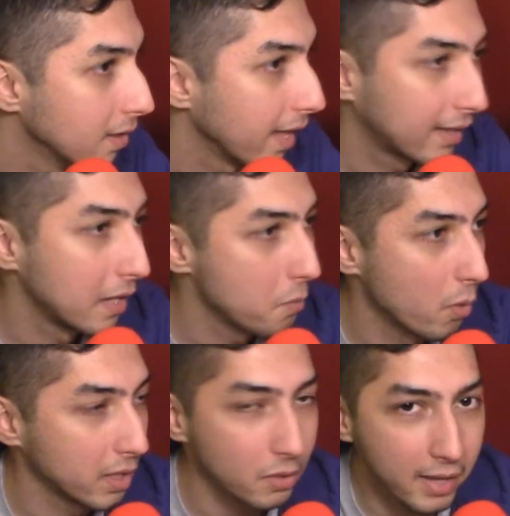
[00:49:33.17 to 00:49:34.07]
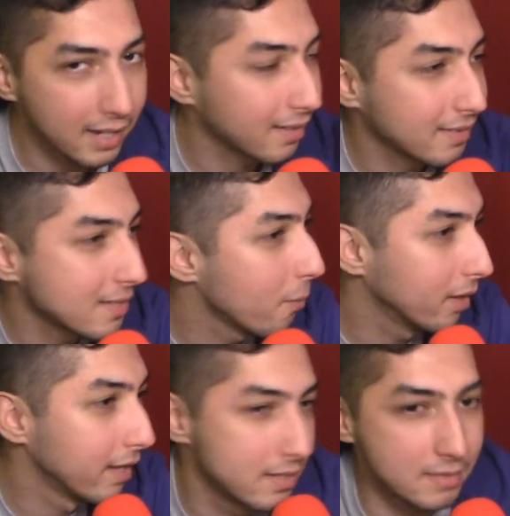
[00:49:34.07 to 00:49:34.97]
Like they were, like
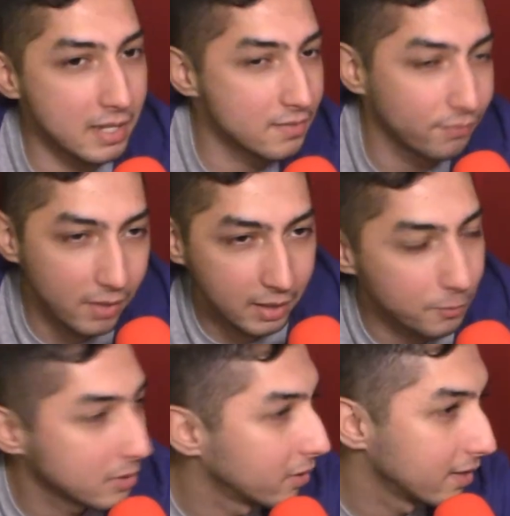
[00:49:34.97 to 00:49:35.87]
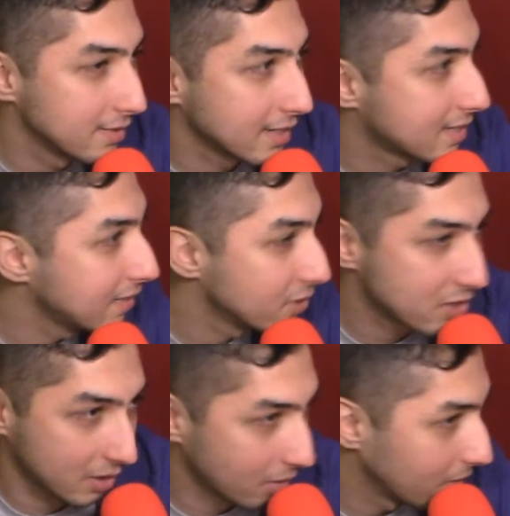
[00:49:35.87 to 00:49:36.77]
someone as fucking retarded as like Steven
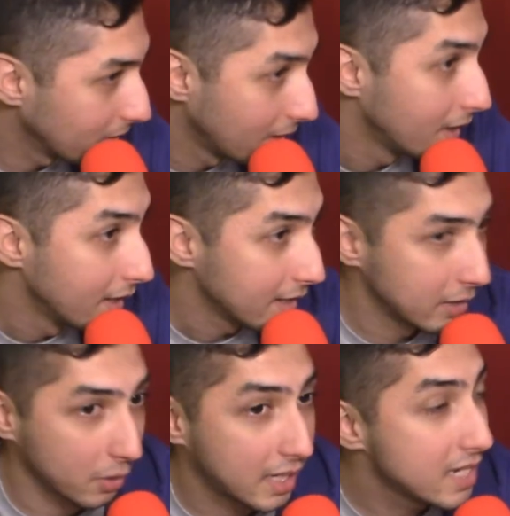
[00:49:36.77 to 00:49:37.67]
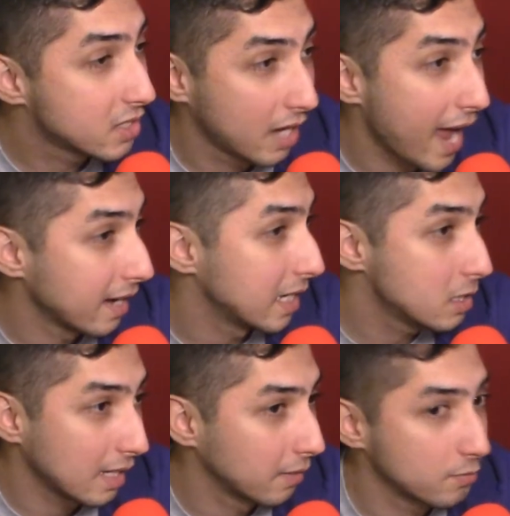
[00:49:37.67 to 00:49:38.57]
Seagal,
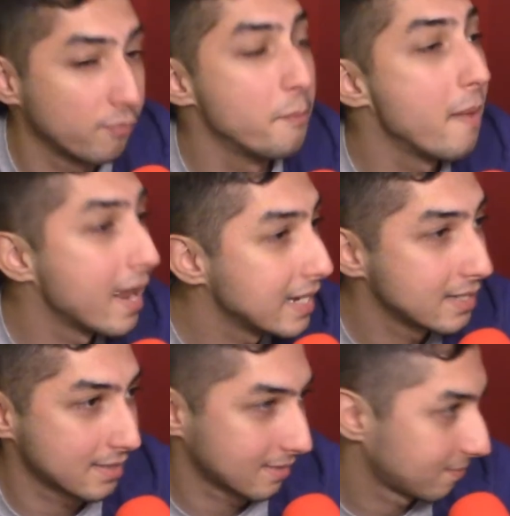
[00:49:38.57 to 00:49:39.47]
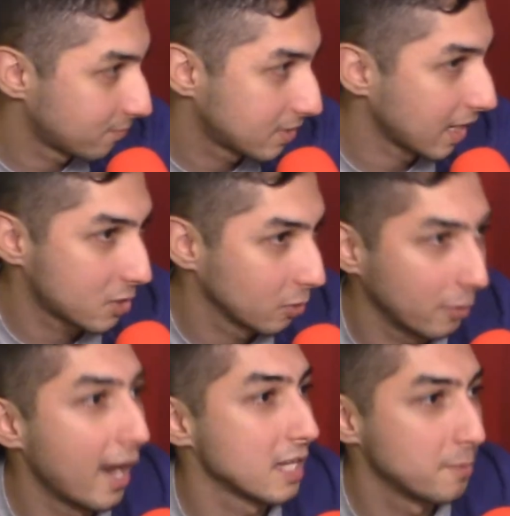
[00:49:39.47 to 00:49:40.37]
he's had many sexual
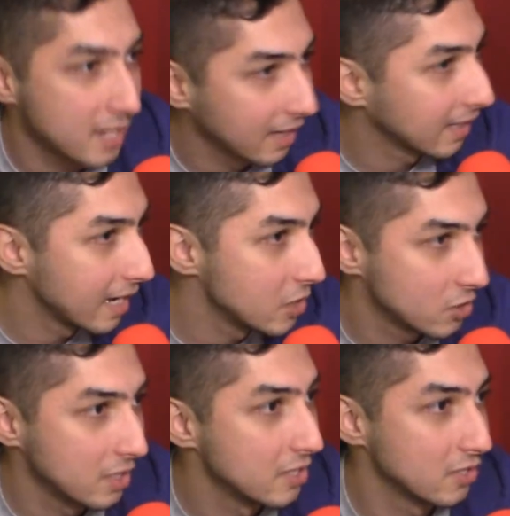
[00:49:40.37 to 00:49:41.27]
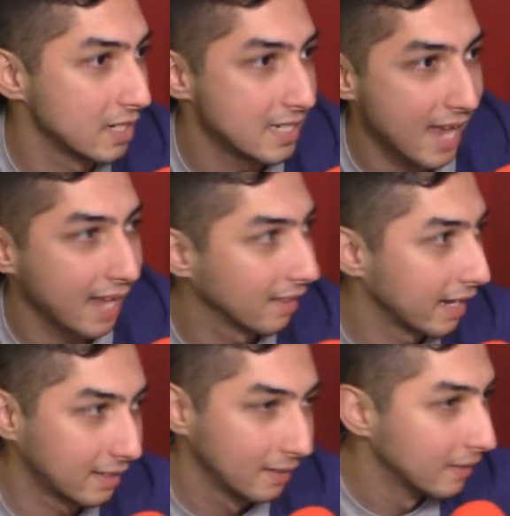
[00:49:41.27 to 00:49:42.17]
harassment allegations, and he's had
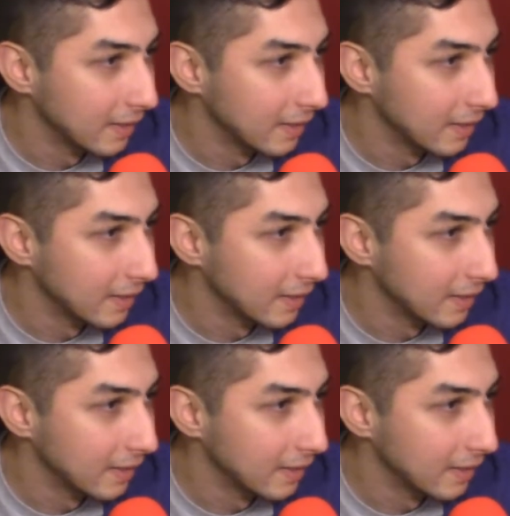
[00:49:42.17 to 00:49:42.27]
like